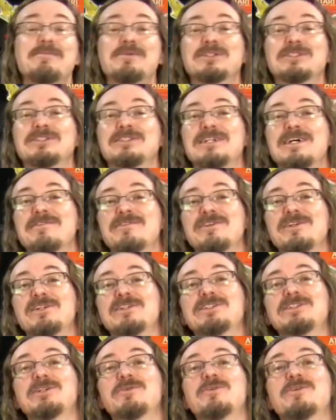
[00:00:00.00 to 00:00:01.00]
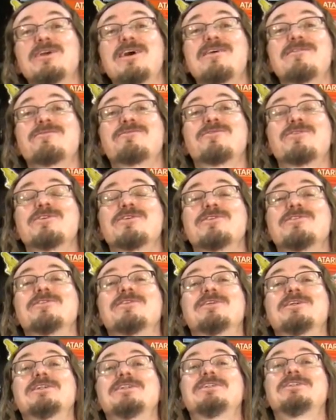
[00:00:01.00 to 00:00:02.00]
topics to cover here. So without
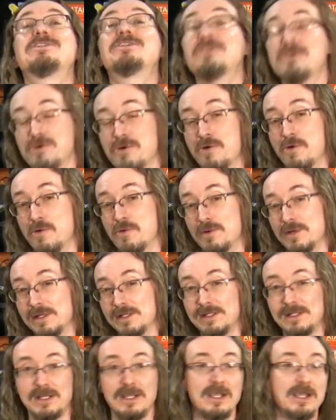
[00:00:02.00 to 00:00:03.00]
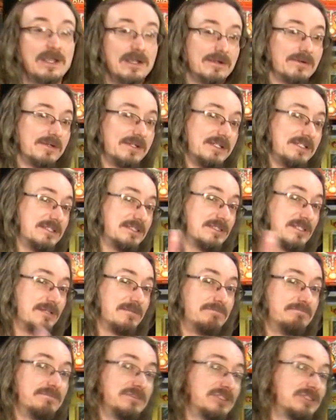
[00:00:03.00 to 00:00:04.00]
further ado, here
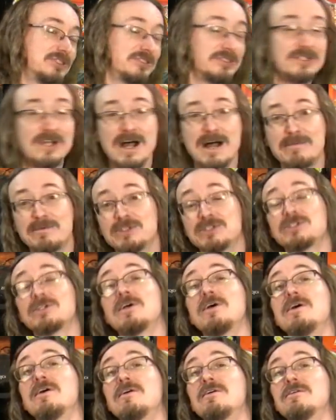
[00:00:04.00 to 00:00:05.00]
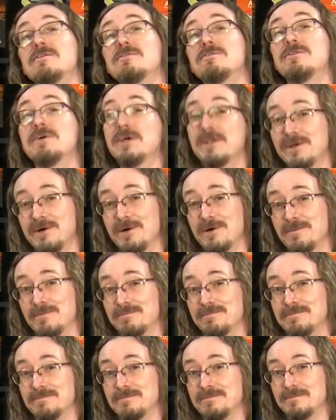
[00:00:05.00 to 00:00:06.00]
is Mr. Thomas Finholm.